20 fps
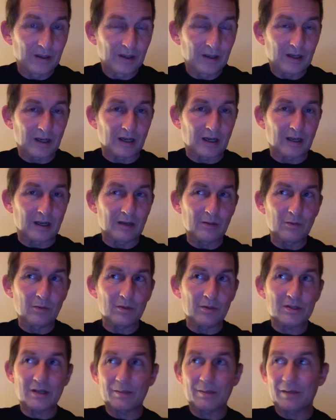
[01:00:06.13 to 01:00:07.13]
Hello,
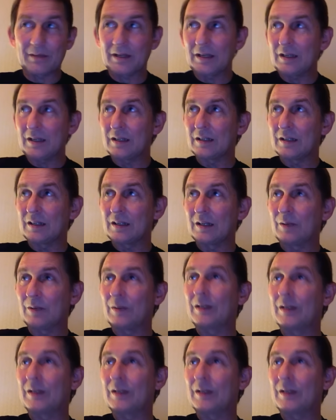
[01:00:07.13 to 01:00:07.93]
what's happening here? Here we